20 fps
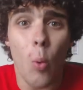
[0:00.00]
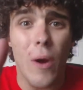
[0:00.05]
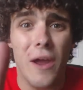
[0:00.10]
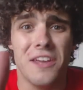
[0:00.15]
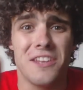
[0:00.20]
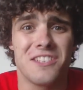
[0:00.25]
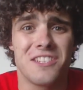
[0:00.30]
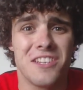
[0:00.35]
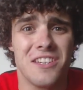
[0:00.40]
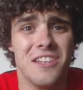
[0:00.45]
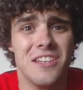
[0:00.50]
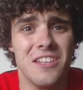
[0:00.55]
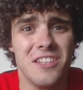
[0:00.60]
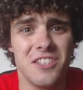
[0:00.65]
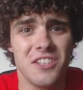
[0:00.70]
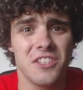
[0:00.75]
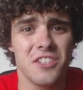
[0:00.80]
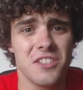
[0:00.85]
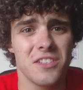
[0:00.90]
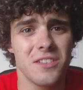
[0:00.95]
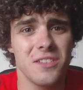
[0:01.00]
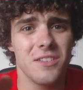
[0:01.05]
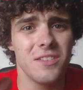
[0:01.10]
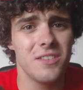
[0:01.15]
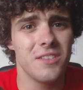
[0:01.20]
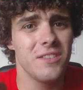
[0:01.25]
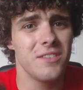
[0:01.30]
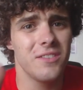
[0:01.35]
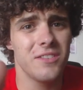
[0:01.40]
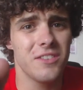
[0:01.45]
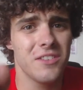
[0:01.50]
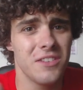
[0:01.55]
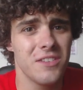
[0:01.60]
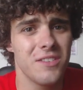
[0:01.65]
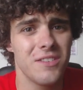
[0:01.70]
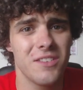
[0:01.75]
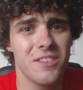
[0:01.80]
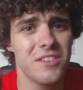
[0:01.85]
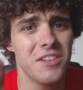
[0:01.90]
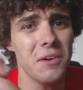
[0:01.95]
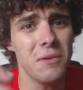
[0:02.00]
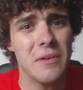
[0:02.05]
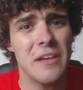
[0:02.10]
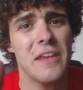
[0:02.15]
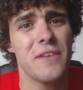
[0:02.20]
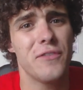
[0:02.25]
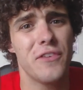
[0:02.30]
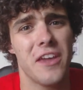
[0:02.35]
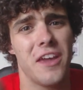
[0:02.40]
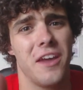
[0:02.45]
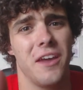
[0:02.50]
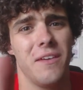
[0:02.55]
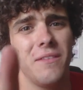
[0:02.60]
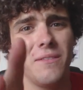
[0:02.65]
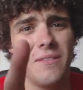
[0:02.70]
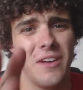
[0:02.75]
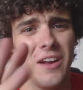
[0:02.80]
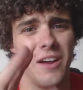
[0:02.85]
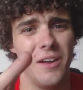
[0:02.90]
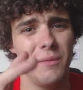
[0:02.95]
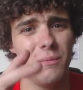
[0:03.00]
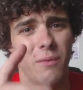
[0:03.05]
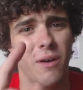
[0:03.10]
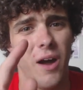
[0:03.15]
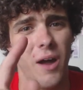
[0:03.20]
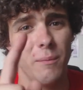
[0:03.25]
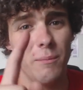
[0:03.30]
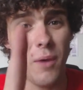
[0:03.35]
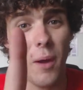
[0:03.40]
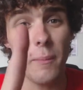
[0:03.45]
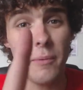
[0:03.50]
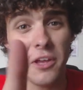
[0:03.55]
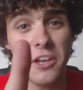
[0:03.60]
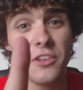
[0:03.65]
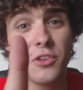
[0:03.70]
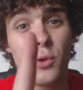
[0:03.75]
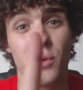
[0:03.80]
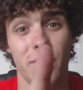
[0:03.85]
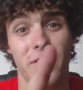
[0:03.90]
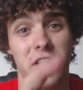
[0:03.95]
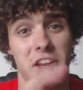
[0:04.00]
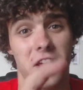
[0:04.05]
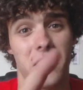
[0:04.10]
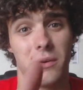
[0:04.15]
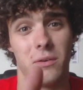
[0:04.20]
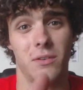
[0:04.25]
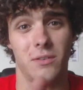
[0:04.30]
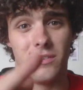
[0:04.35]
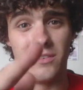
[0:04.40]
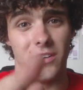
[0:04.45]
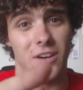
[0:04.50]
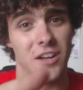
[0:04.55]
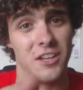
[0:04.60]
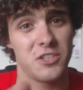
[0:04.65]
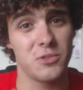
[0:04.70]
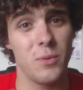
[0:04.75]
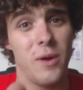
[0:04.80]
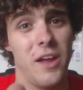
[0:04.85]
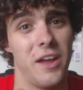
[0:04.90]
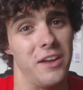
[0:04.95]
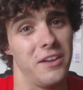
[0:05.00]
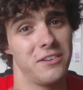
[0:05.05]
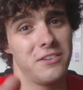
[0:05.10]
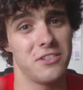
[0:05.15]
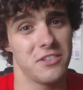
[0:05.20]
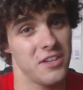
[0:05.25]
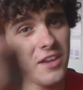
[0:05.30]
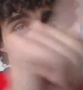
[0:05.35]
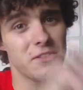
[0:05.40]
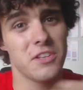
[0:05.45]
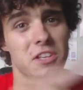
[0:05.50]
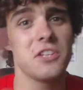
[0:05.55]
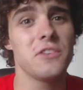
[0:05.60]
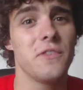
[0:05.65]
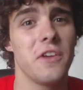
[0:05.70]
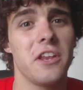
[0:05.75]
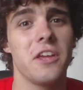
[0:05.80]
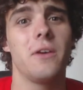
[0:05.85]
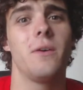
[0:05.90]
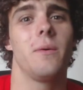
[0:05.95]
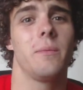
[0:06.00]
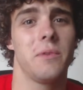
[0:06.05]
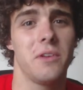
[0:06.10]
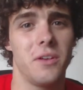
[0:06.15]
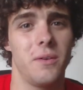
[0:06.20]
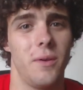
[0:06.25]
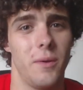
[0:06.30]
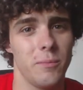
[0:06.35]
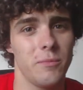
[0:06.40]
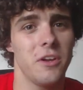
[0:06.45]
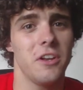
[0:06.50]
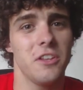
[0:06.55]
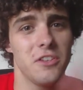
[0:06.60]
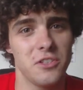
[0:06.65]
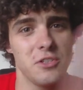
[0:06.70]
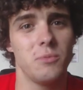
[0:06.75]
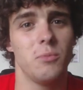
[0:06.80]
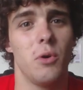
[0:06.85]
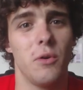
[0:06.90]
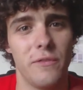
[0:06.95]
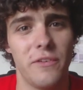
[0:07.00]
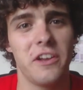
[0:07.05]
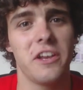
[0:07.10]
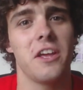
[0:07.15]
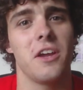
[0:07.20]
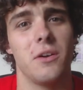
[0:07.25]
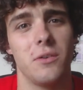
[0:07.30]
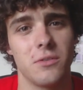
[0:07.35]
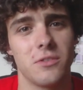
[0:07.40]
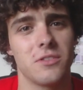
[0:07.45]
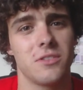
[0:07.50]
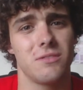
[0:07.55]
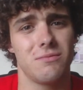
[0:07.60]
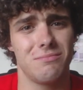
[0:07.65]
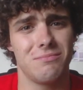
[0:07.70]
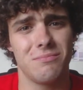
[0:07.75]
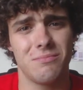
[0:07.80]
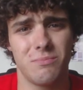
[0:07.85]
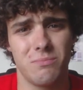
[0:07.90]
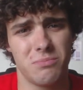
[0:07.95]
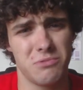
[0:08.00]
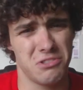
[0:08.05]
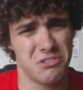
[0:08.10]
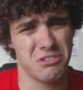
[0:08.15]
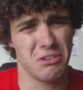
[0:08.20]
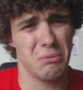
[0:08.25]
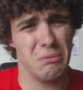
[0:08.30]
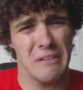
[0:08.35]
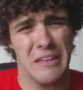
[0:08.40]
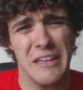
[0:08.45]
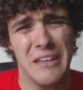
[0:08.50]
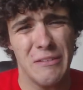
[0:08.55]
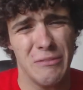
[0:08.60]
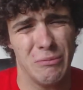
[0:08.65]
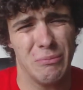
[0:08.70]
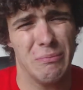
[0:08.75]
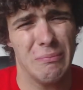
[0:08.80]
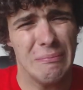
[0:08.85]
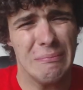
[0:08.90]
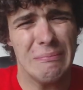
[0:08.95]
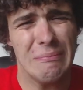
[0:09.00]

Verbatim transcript: Wait, just don't leave yet. I'm, I'm, I'm gonna do a video. I swear. Just after this video, I'm gonna, I'm gonna do more videos. Just don't leave.